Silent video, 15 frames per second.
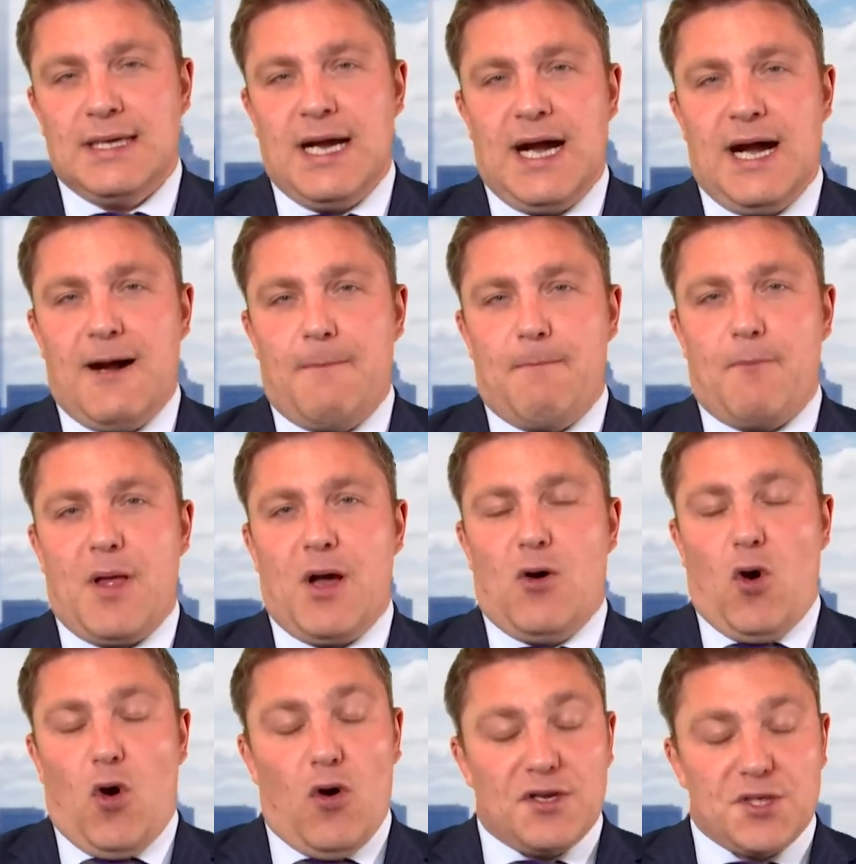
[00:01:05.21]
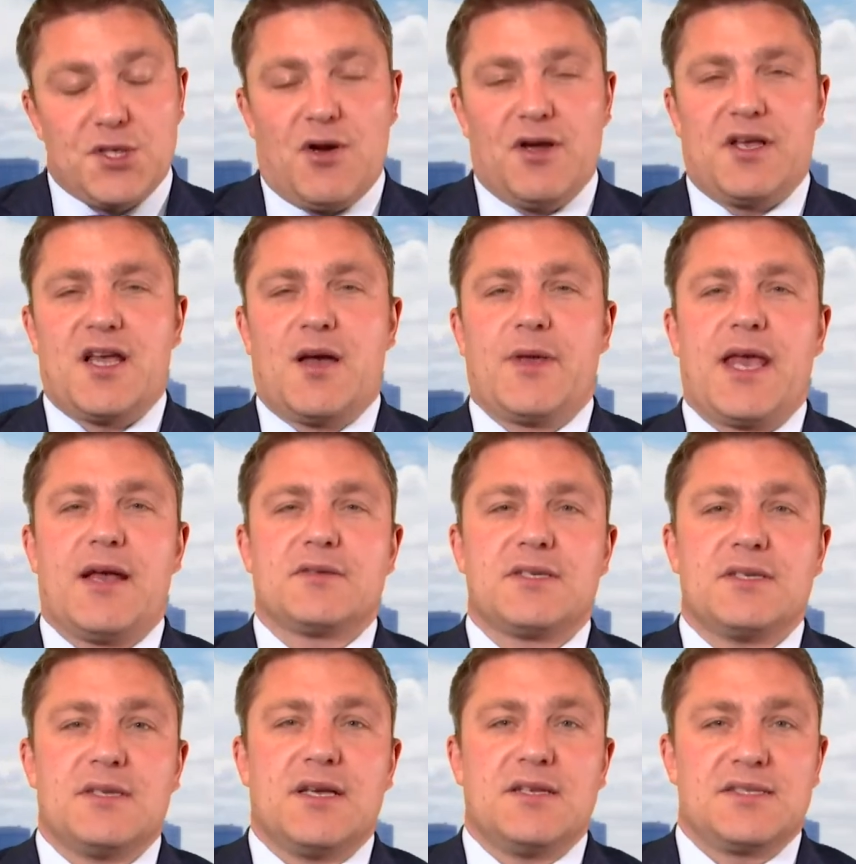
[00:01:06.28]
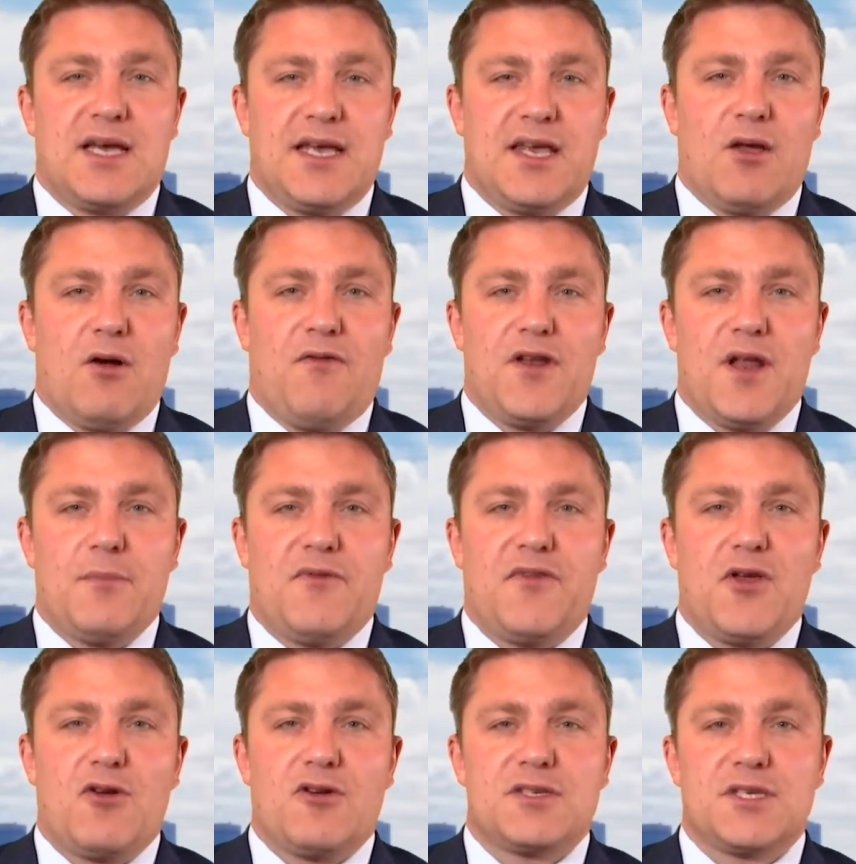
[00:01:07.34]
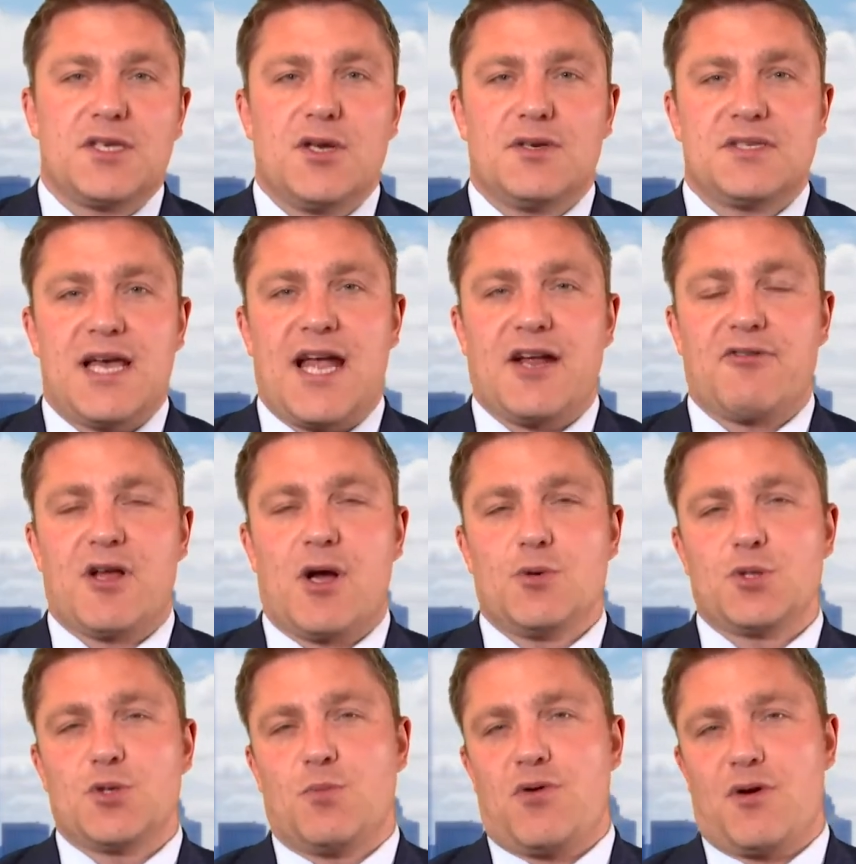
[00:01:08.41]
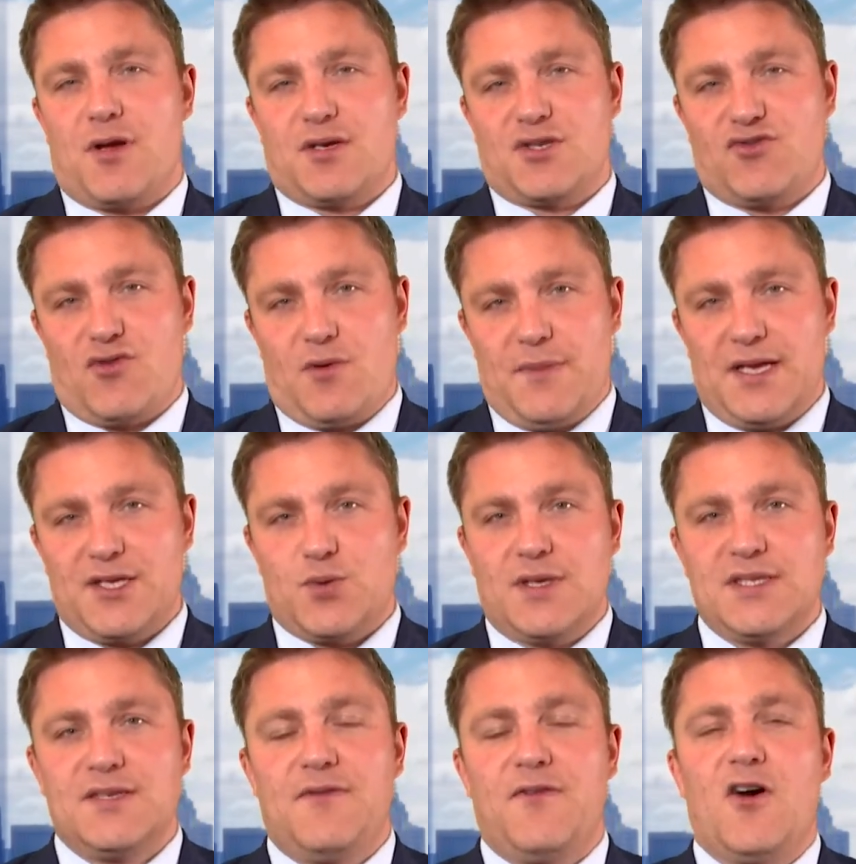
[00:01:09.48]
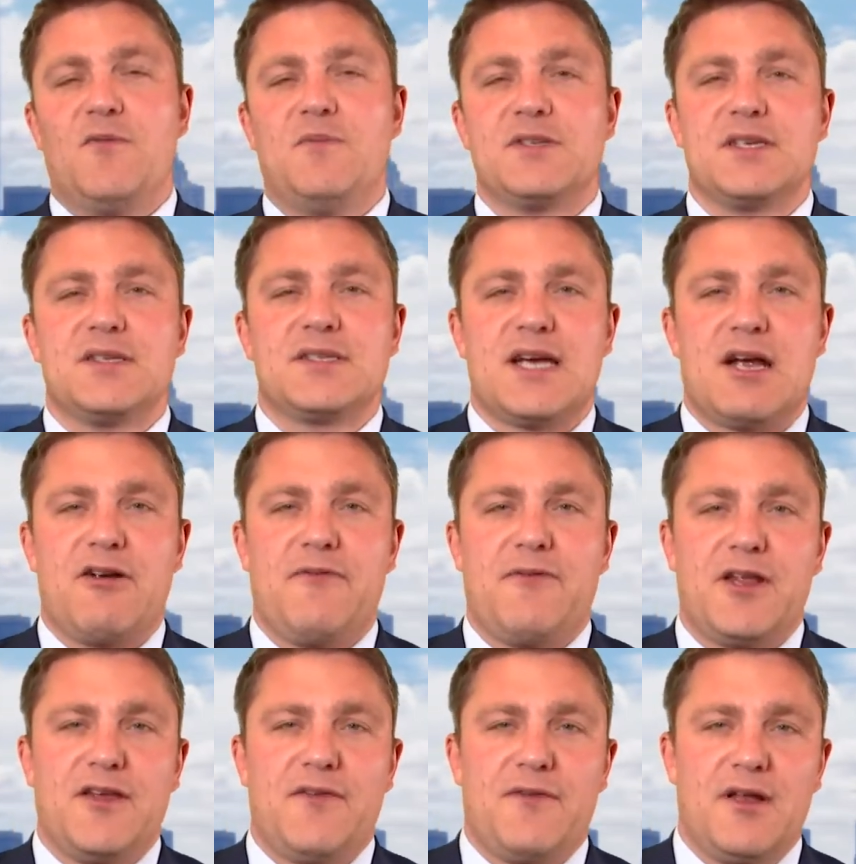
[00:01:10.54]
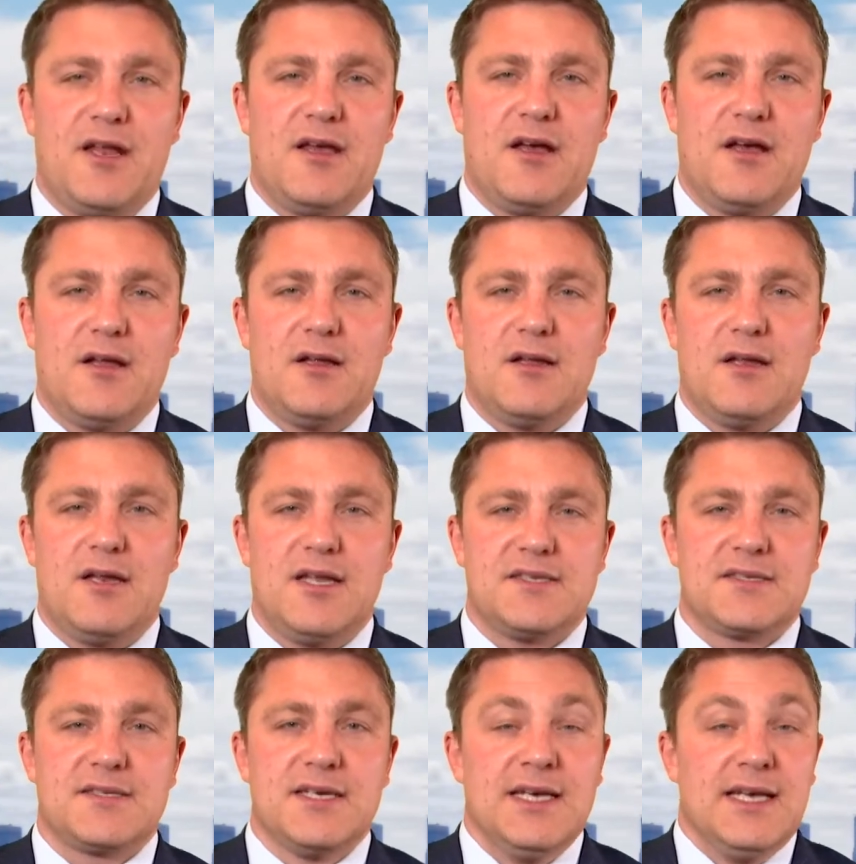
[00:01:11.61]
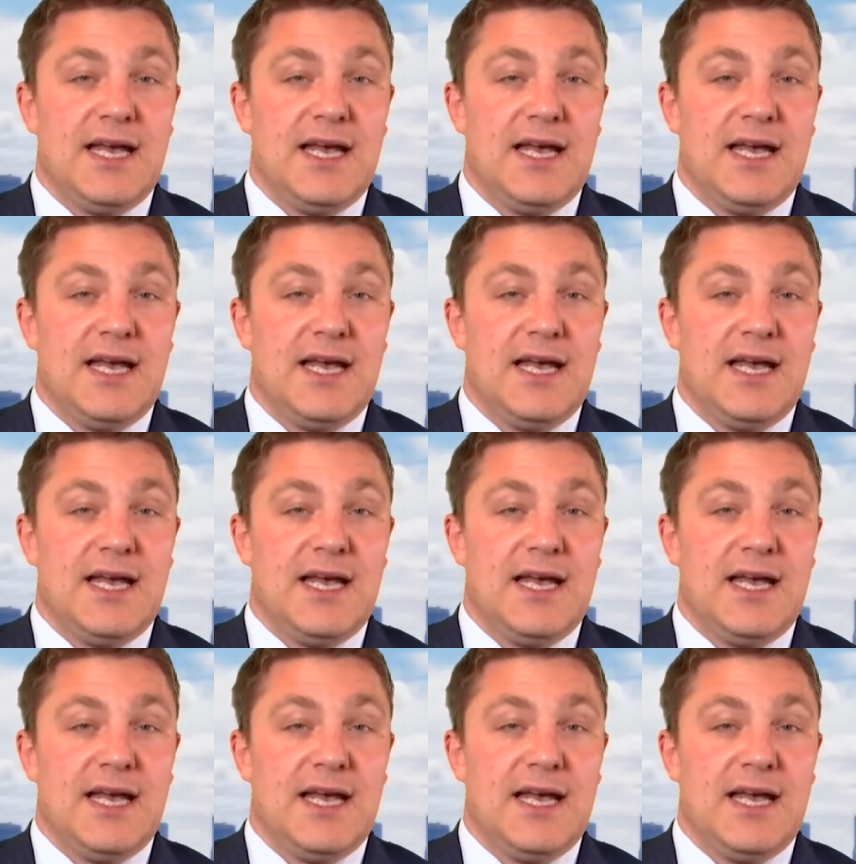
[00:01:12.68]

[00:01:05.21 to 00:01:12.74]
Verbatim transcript: Um, China coming out and, and, taking off a number of US, US agricultural products from that 25% tariff leaf, uh, list,